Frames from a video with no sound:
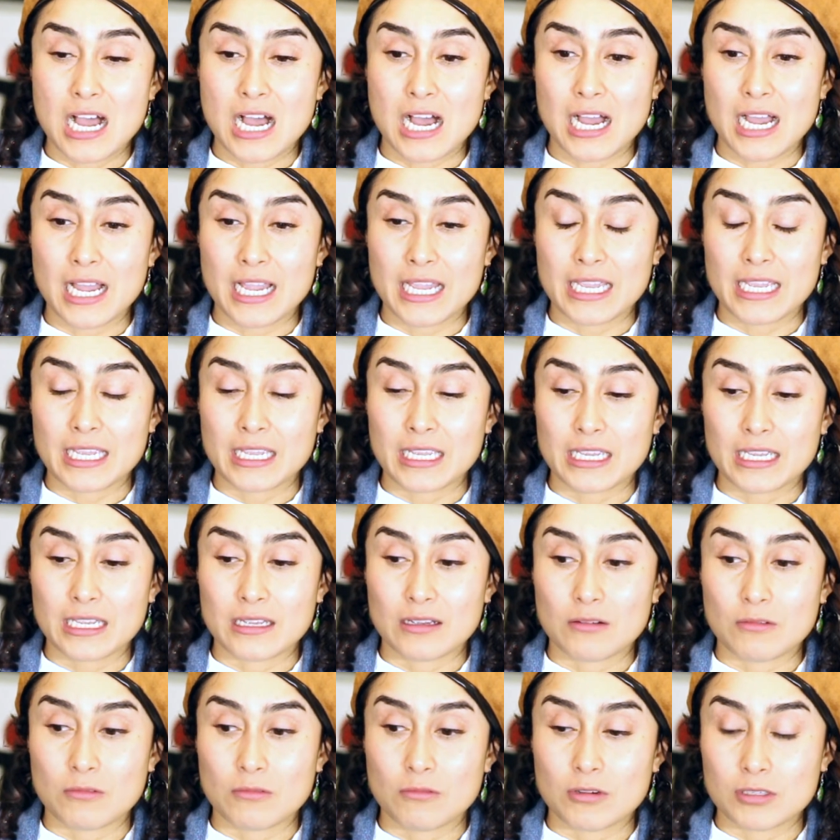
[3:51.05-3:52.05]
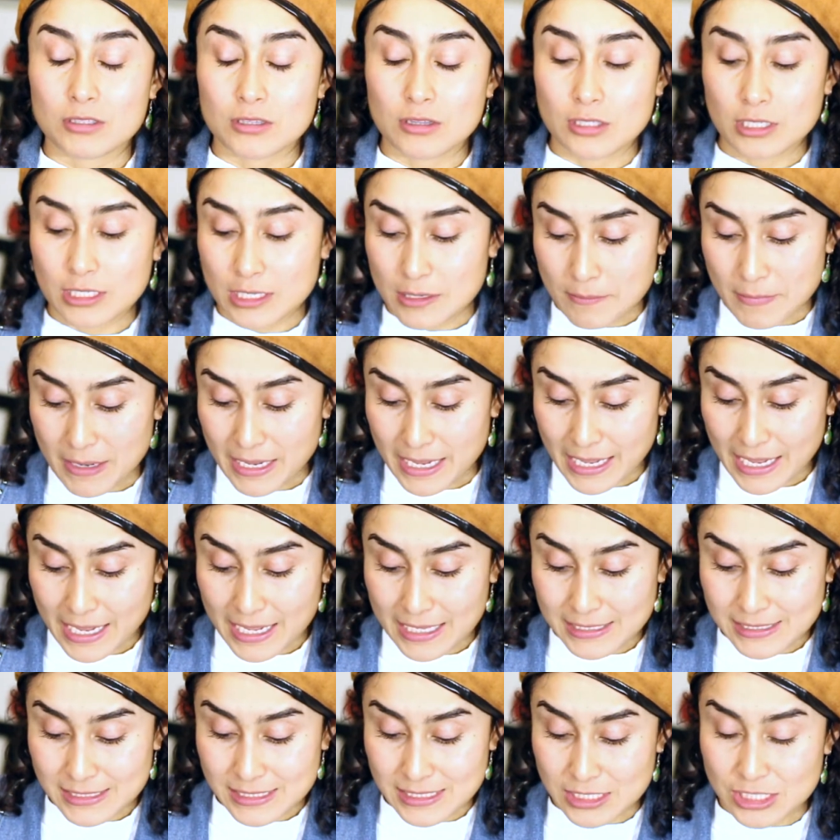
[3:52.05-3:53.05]
I would look at my
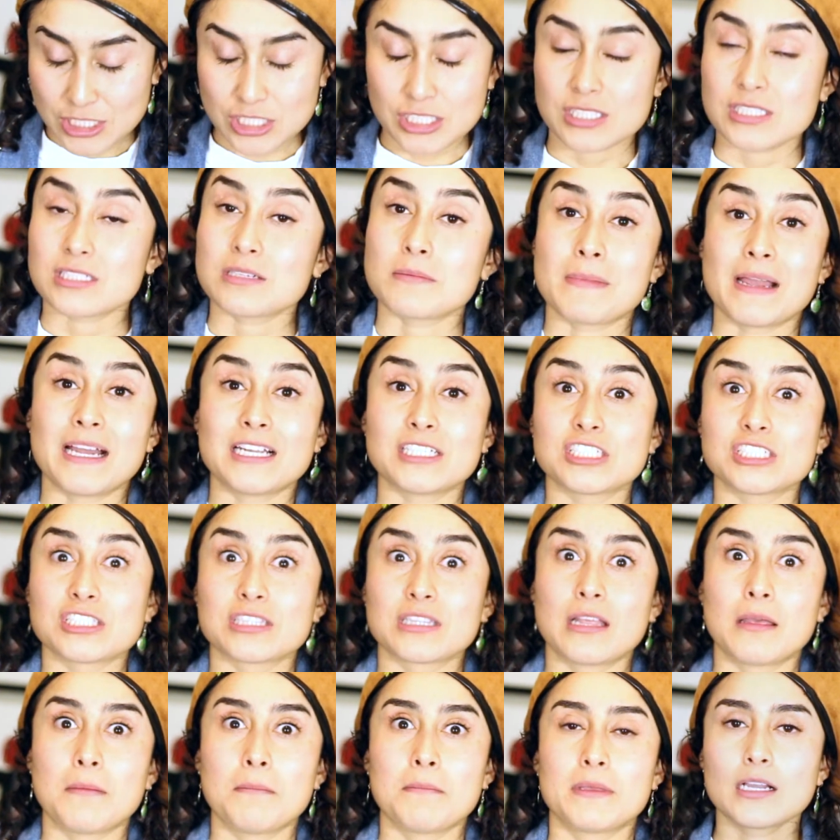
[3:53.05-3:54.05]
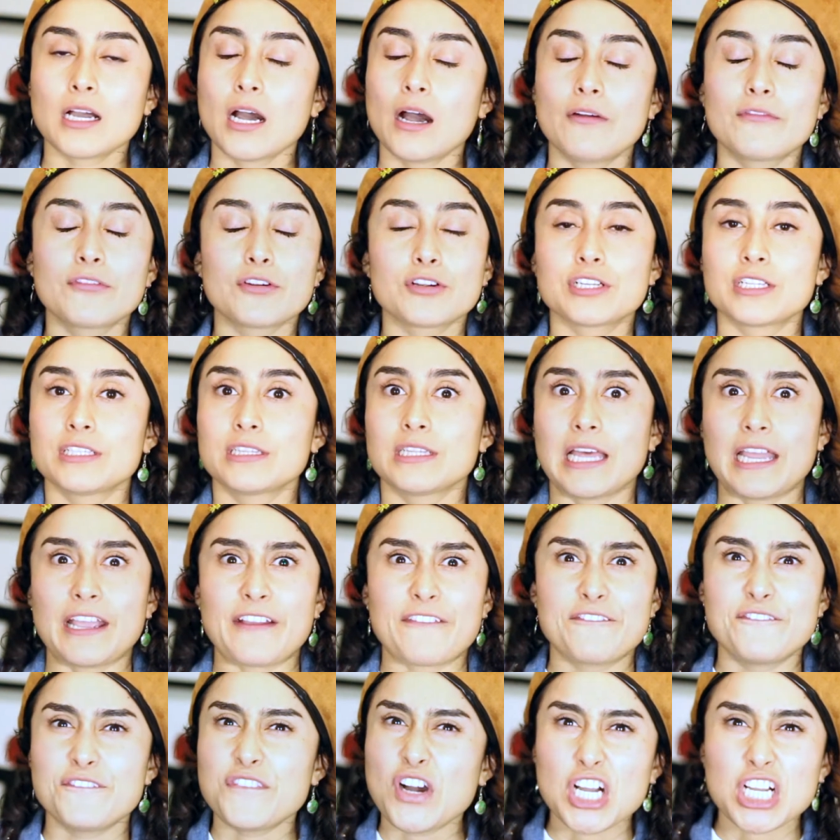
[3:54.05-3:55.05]
hands and just imagine them covered in like
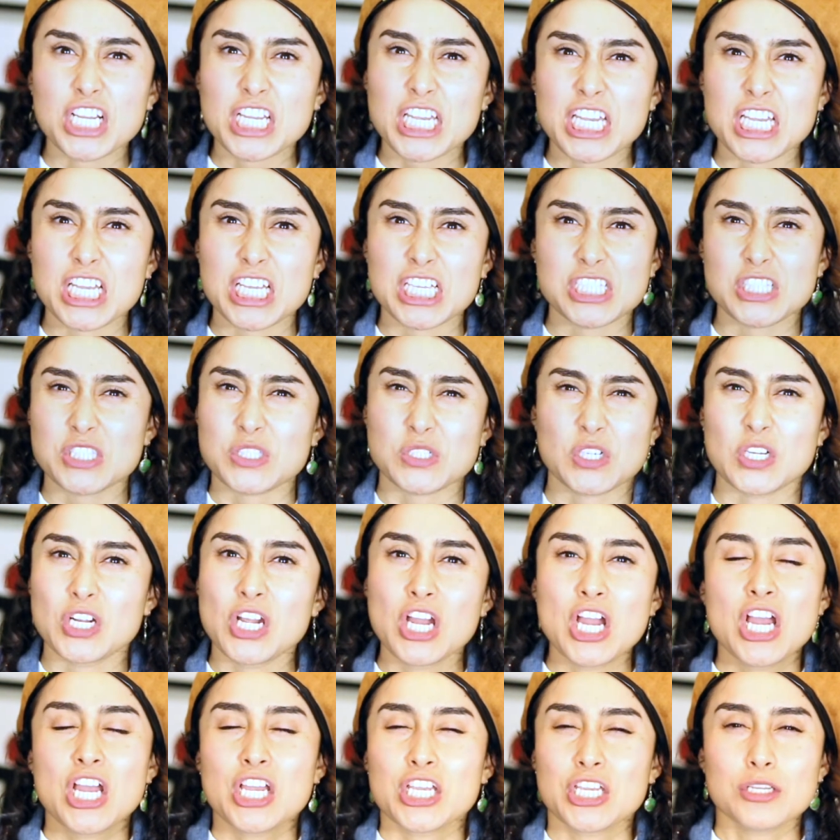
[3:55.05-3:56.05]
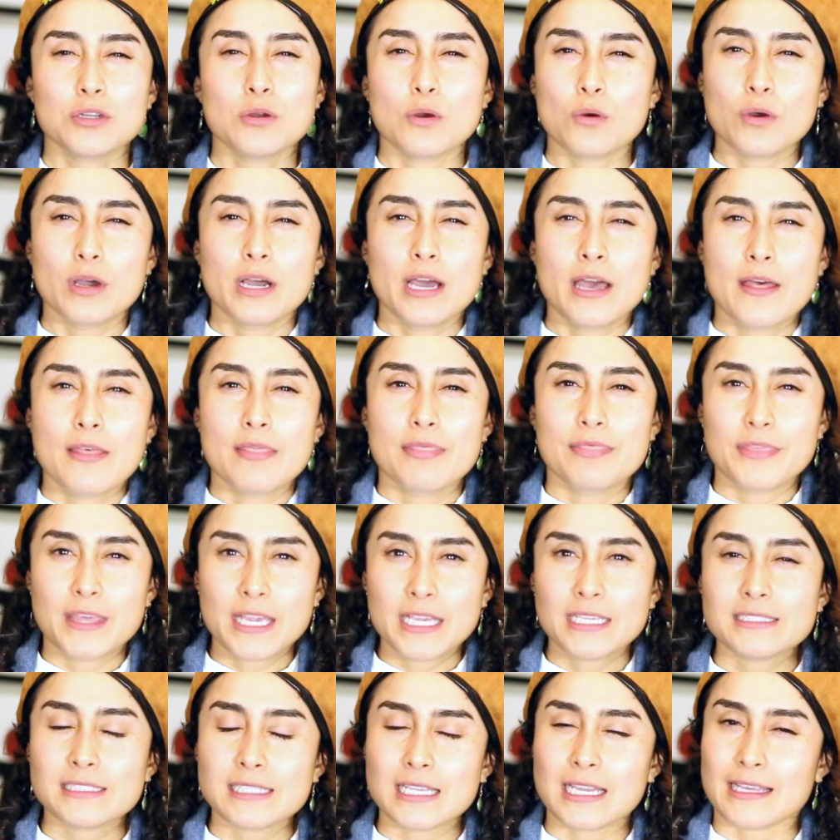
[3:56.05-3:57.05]
fungus, or, you know,
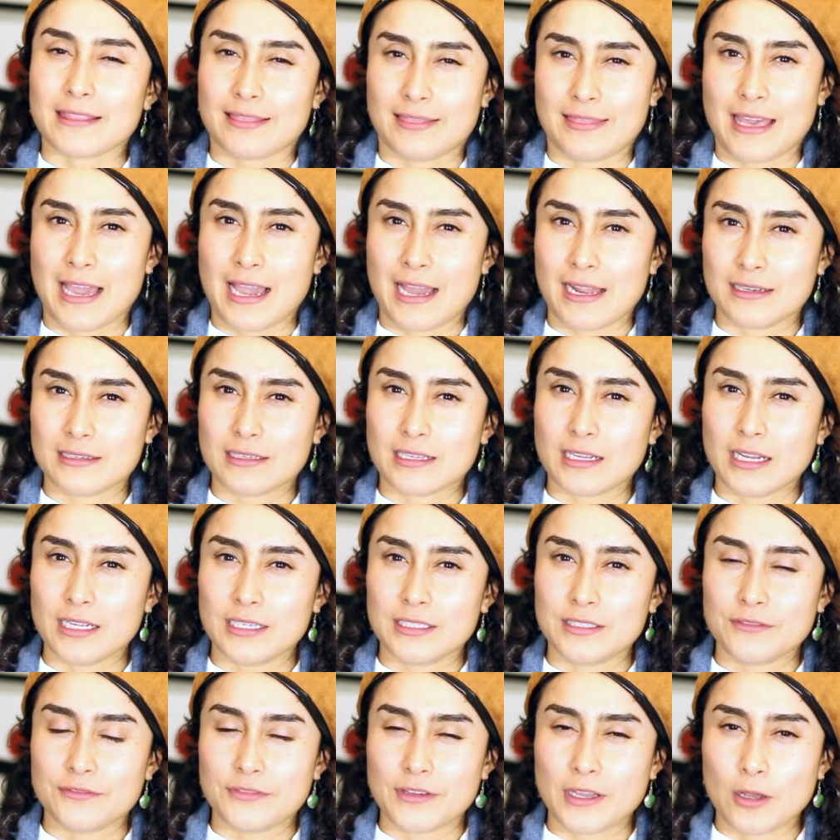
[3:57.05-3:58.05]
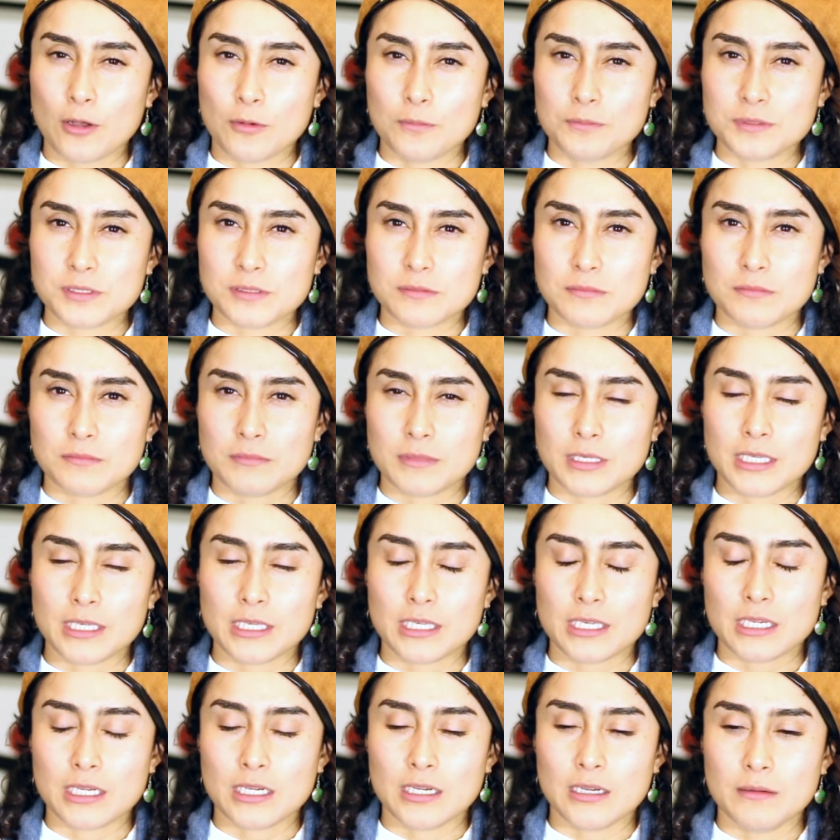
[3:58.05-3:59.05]
things like that kind of helped
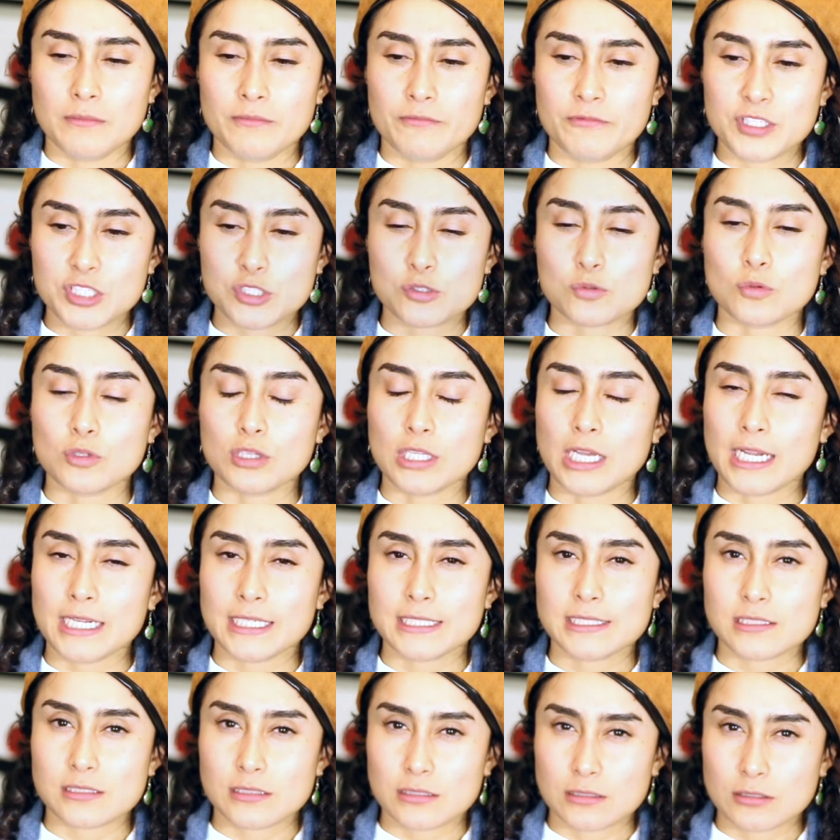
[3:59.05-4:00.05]
me visualize a